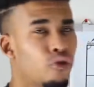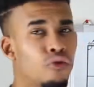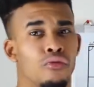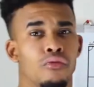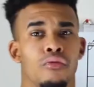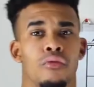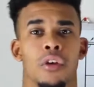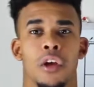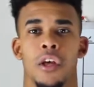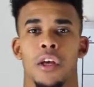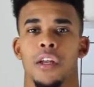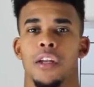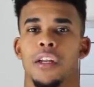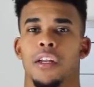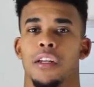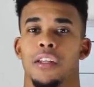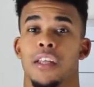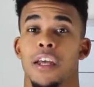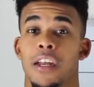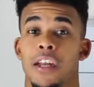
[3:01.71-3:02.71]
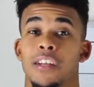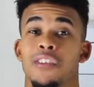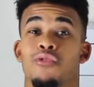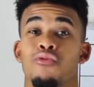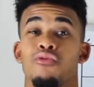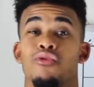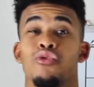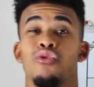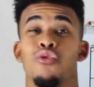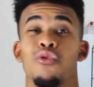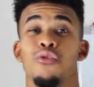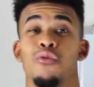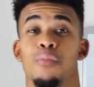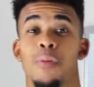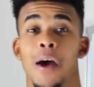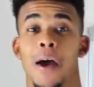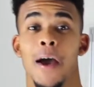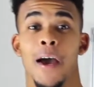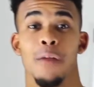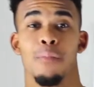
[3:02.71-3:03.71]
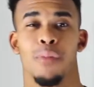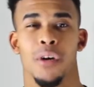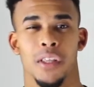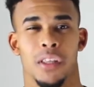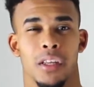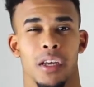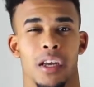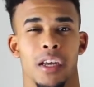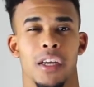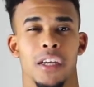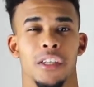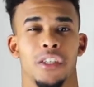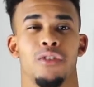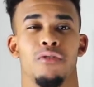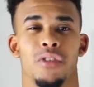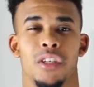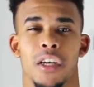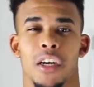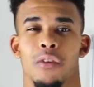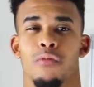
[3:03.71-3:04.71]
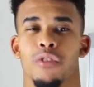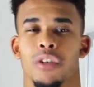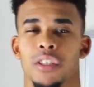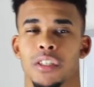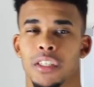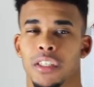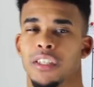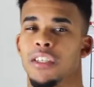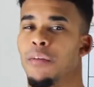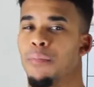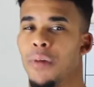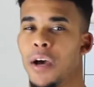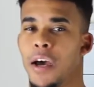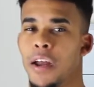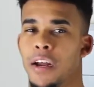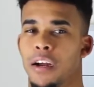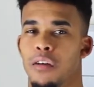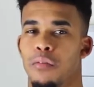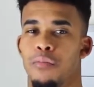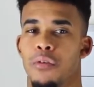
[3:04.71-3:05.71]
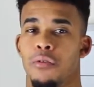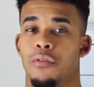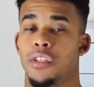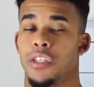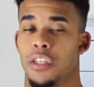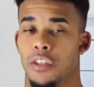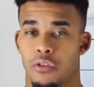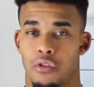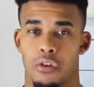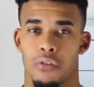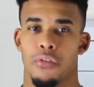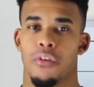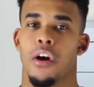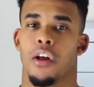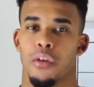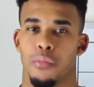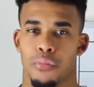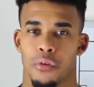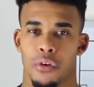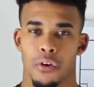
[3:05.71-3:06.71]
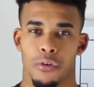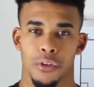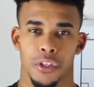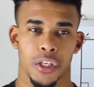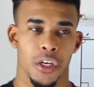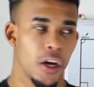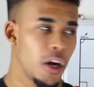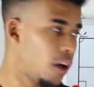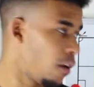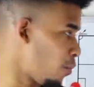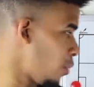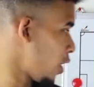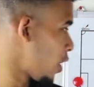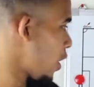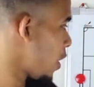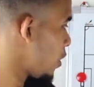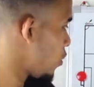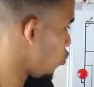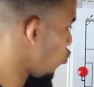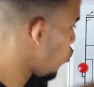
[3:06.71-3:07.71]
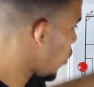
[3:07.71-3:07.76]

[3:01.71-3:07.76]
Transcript: do they didn't do too bad, but the issues here were systematic opposed to the overall approach because